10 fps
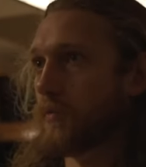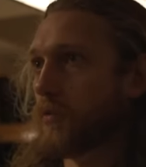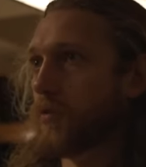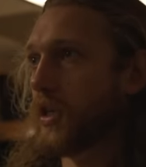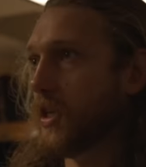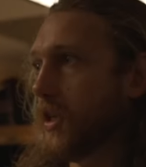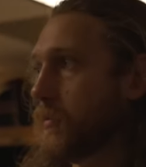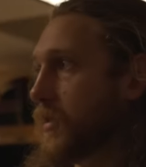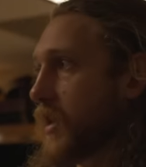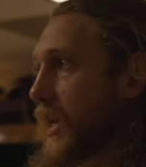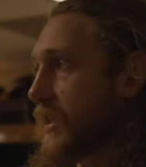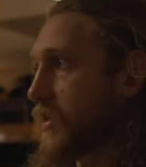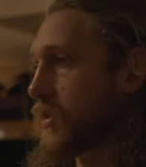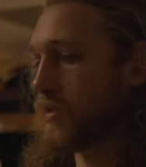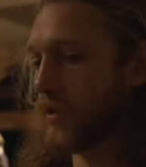I mean, we needed him in the
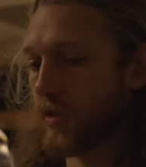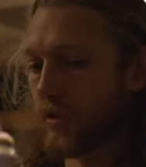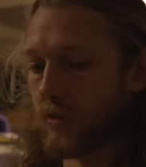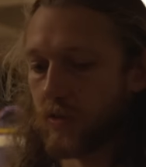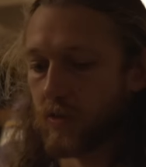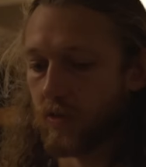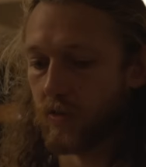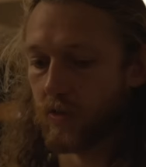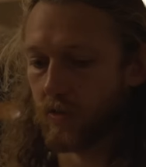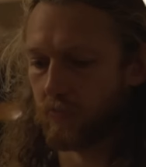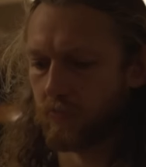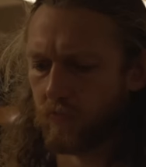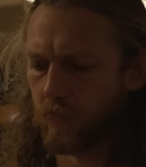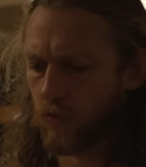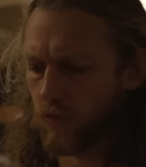last the the, the
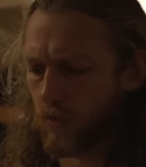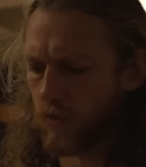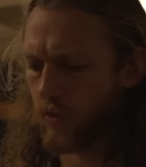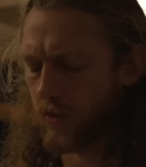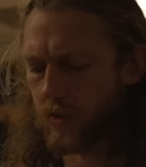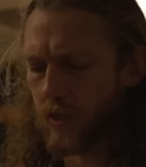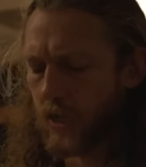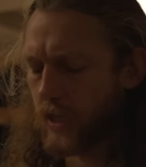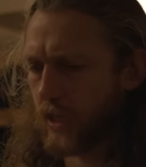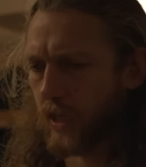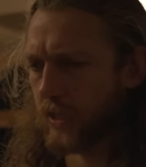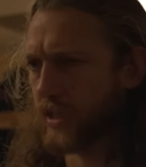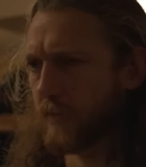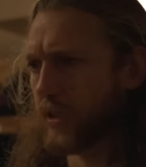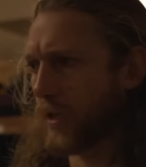fourth quarter and uh,
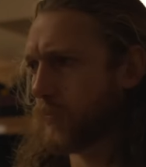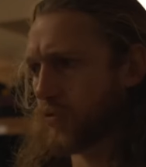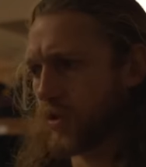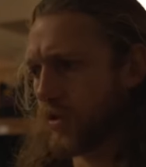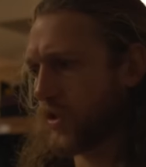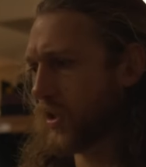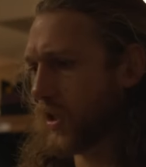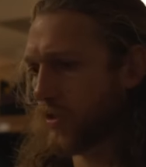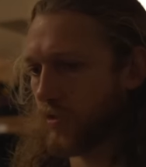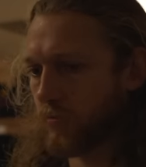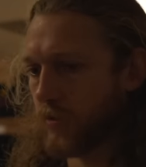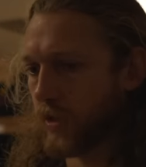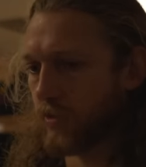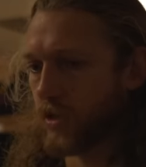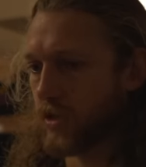stepped up. He was clear in the huddle. You
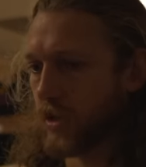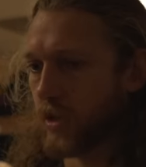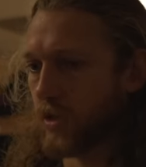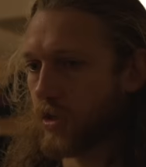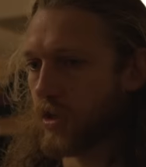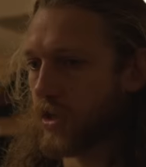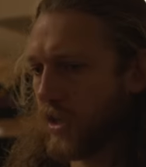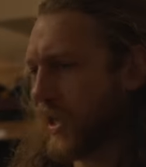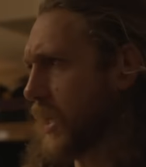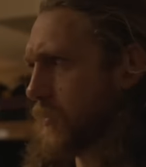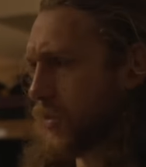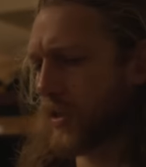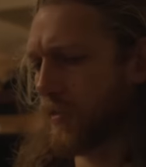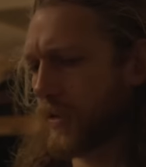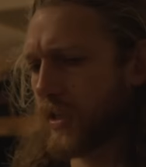know, just a just a young guy,
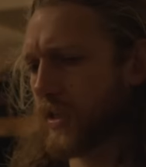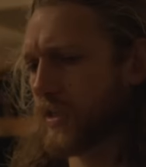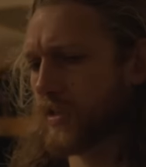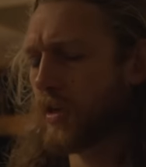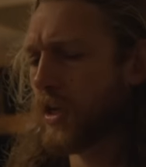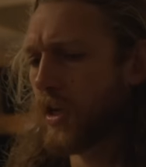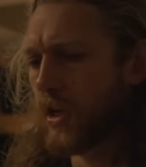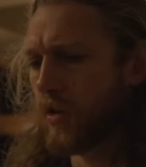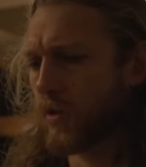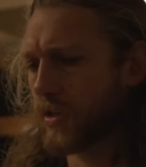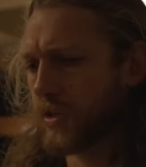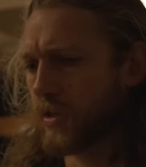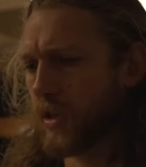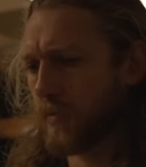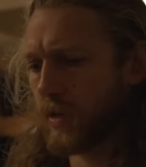but I mean, it's works.
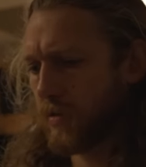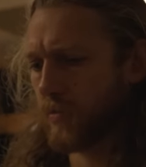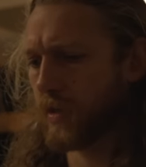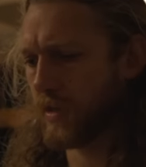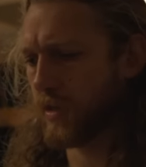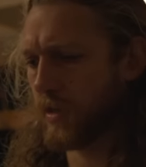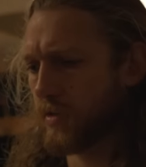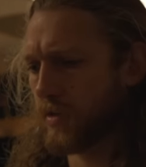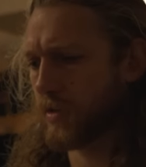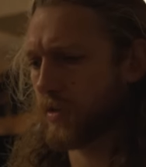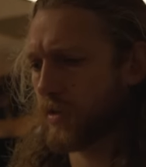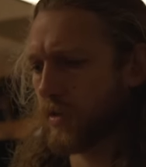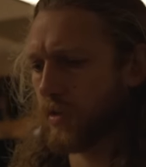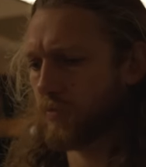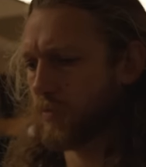I mean, it's
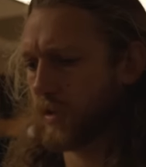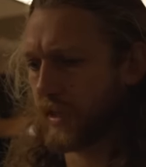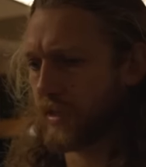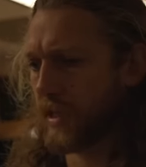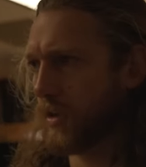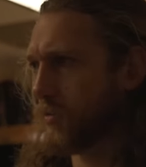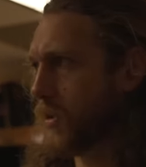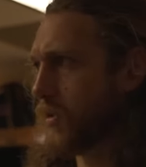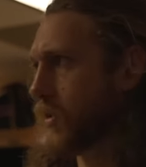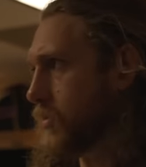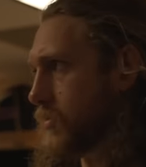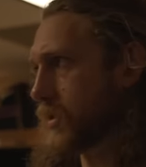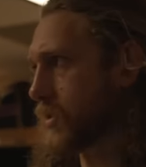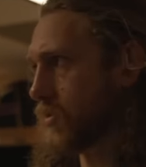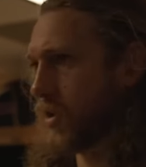you know, like I said, we don't know
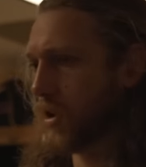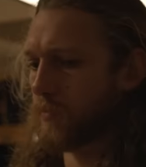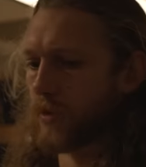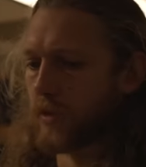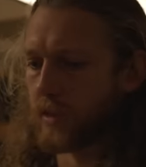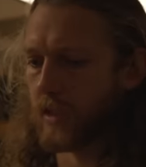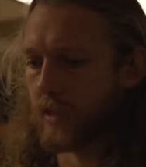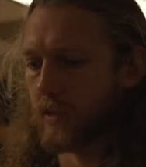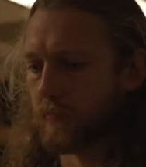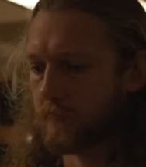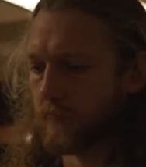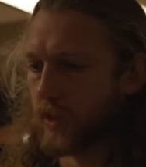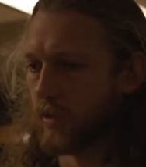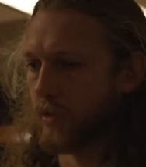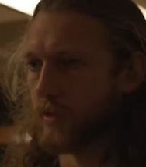what's going on, but um,
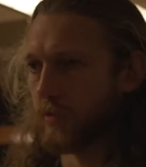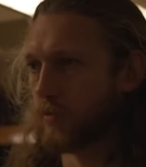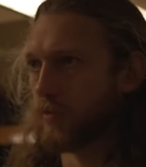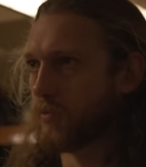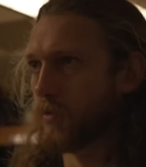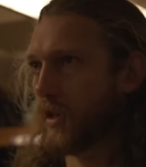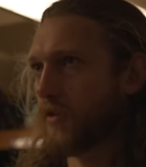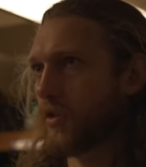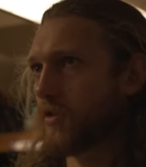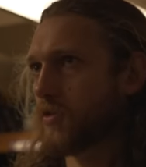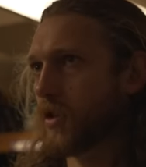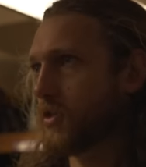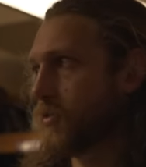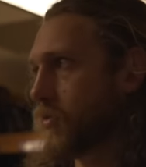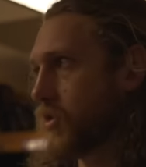you know, I mean, we have all the
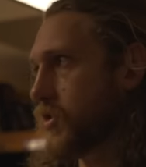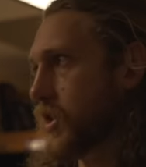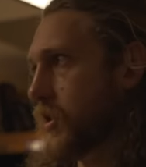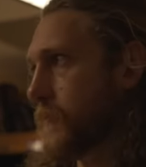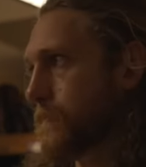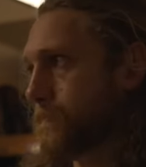trust in the world in Jaren.